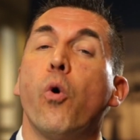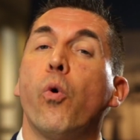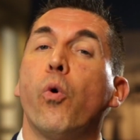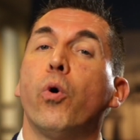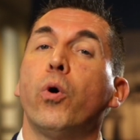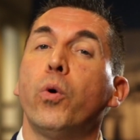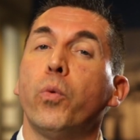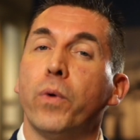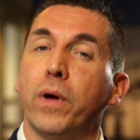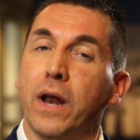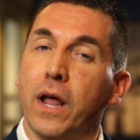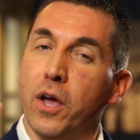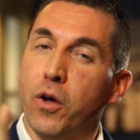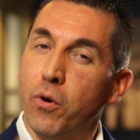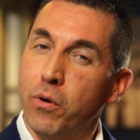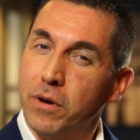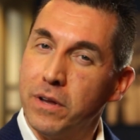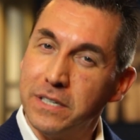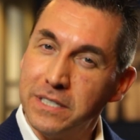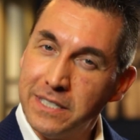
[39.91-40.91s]
or when I
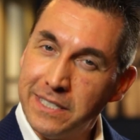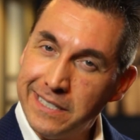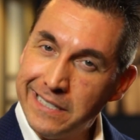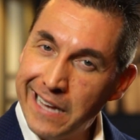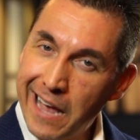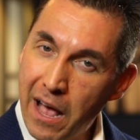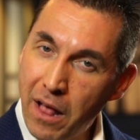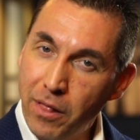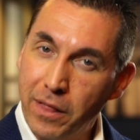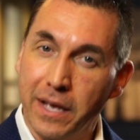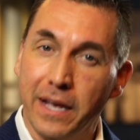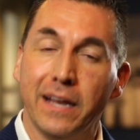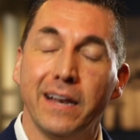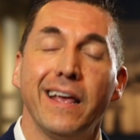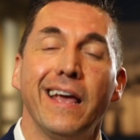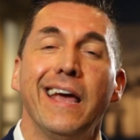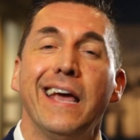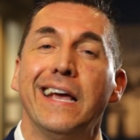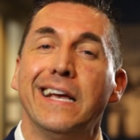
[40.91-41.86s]
go to sell it,